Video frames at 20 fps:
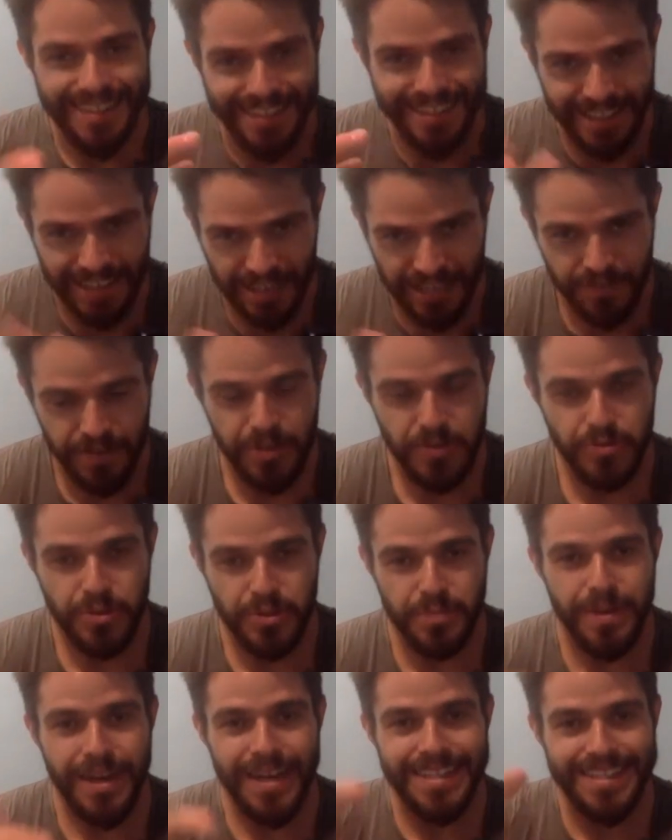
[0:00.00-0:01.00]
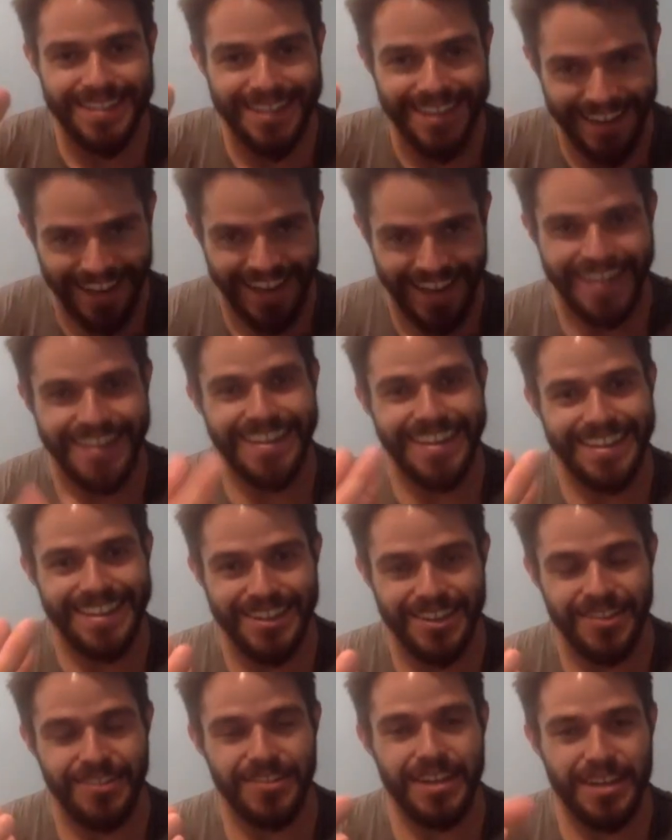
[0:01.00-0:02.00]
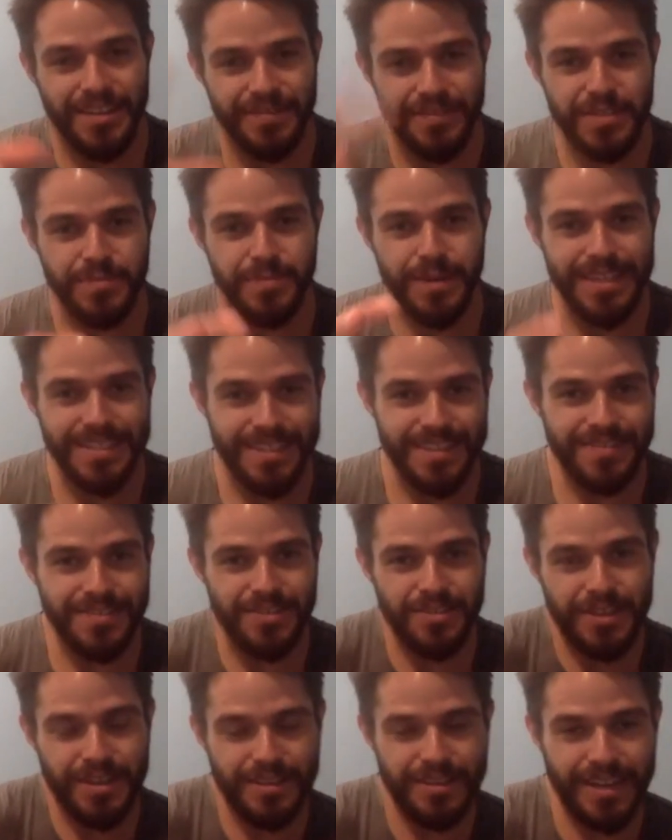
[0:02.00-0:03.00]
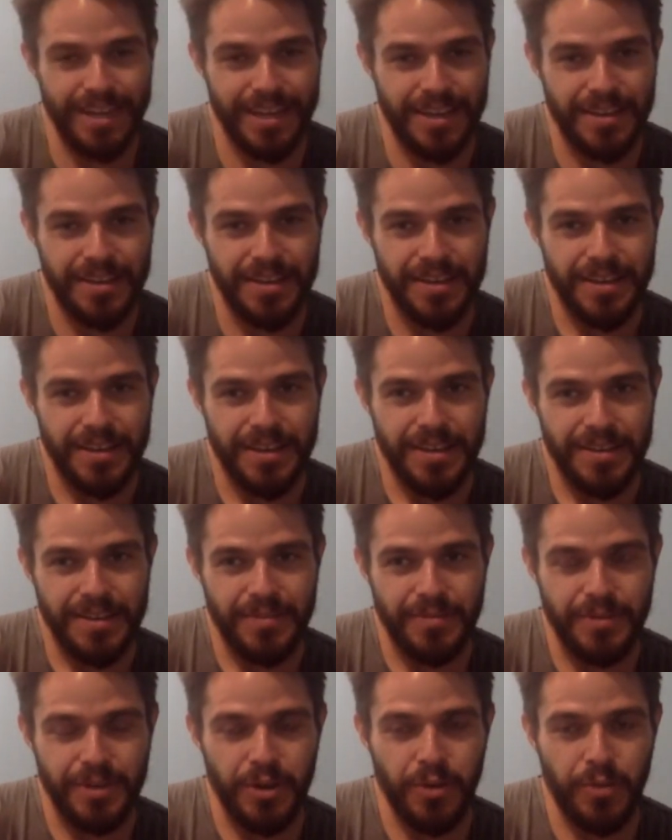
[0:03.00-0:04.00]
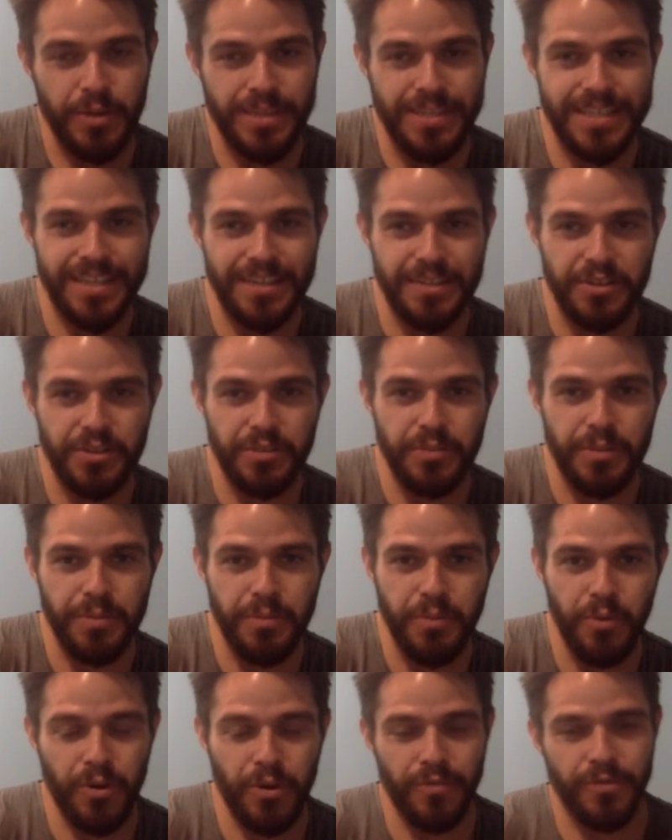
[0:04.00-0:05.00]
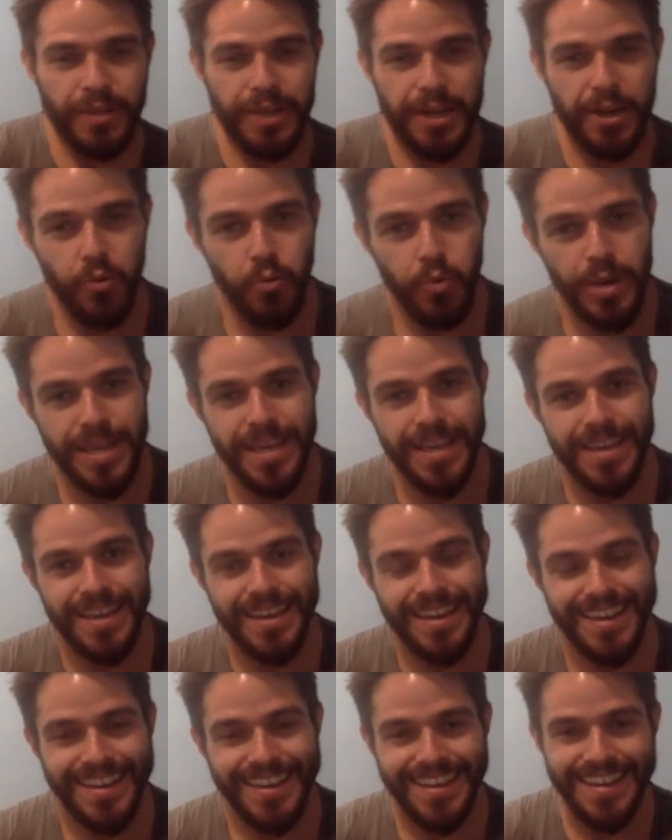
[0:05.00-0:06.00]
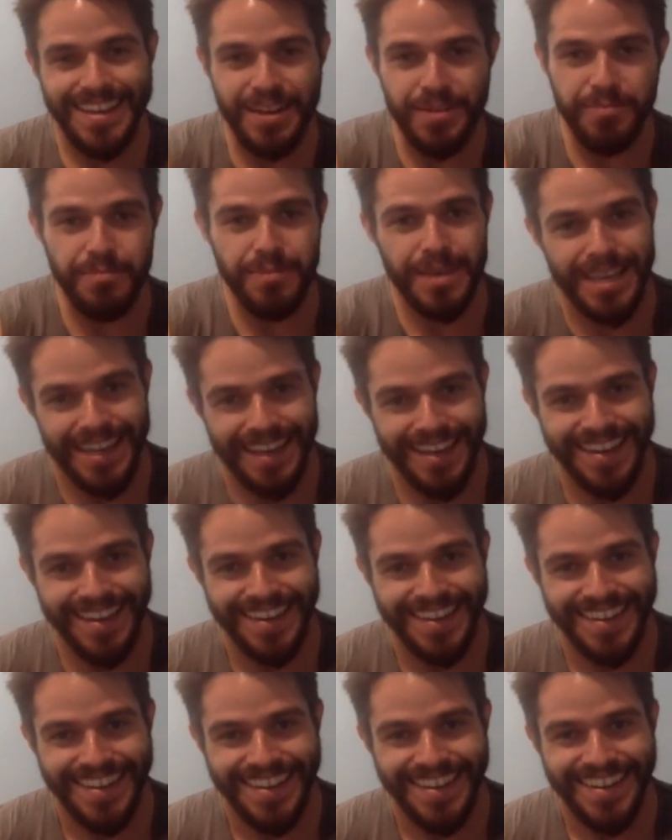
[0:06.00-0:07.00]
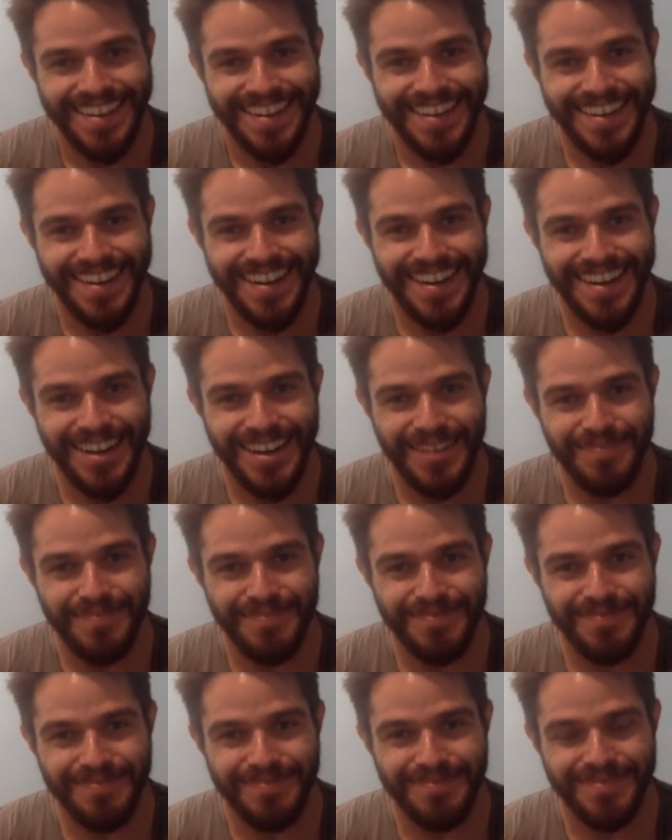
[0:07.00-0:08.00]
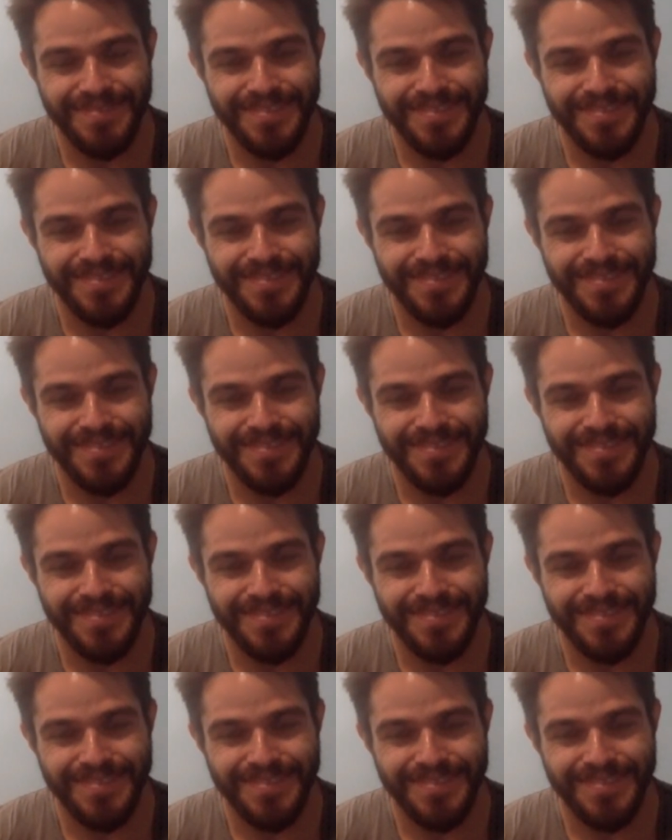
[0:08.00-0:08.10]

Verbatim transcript: the individualist mindset and like the collectivist mindset so that like you know we see a little bit more of like we in me right um,